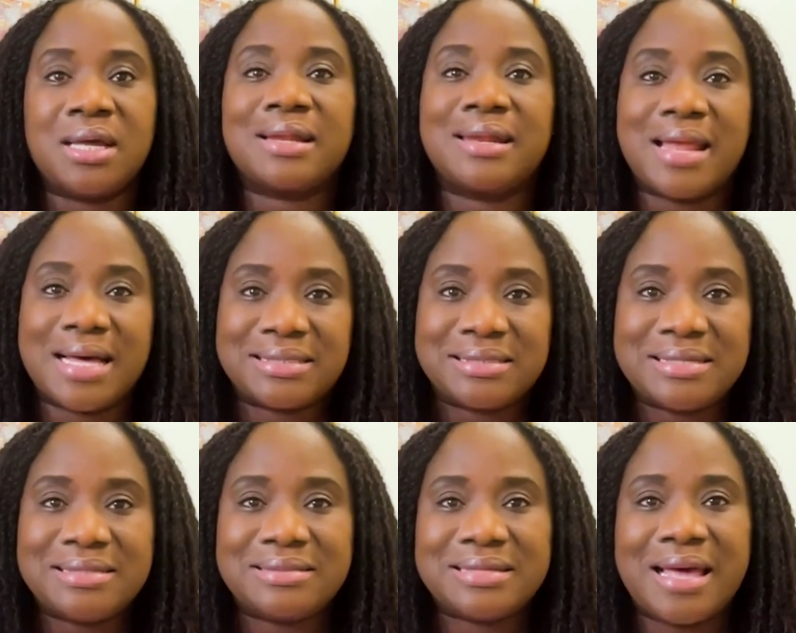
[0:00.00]

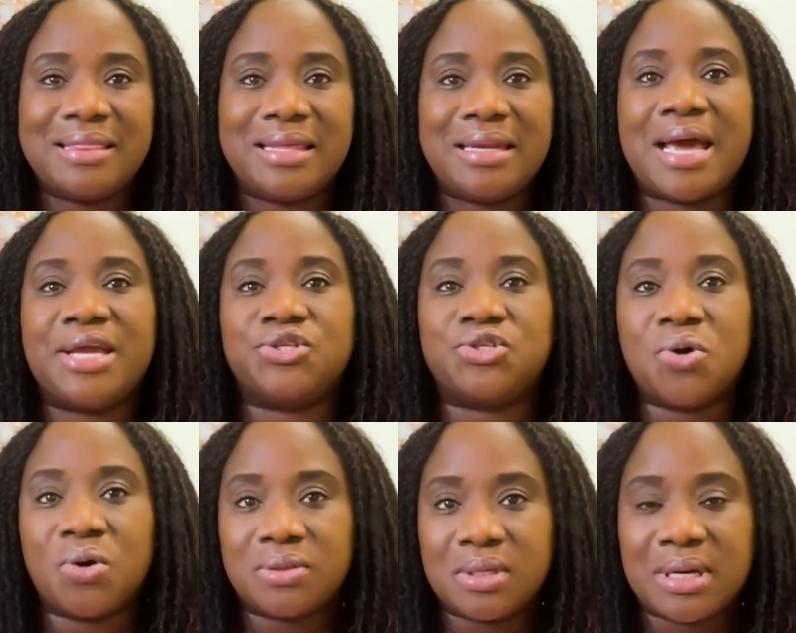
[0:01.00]
classes, and then I
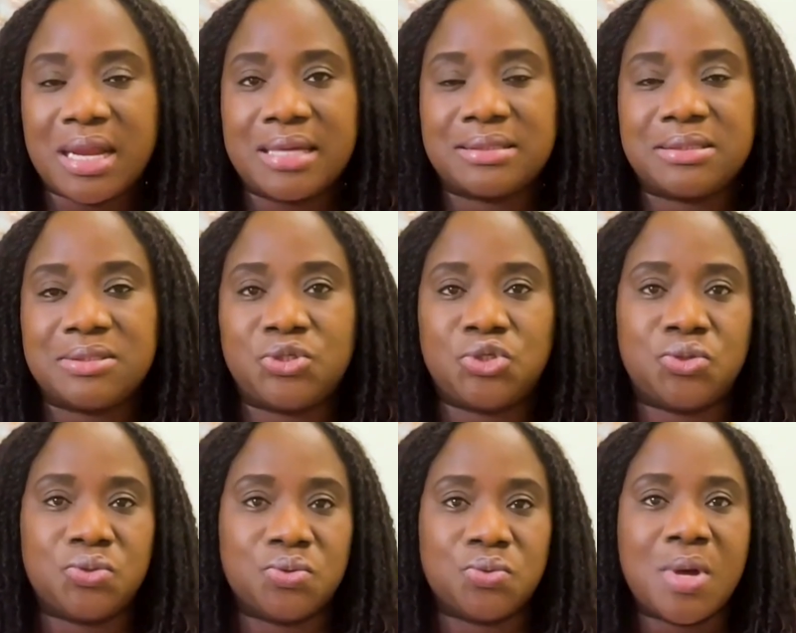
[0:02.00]
taught the classes
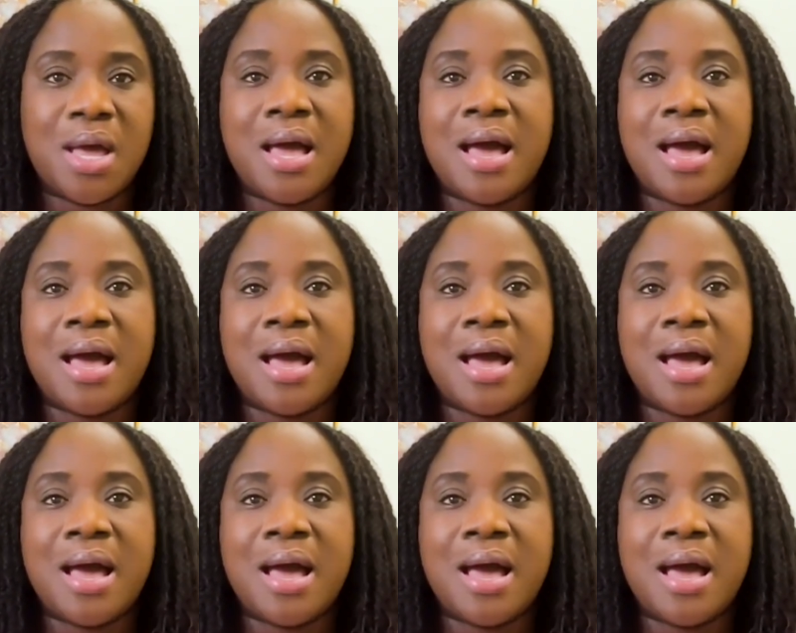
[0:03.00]
to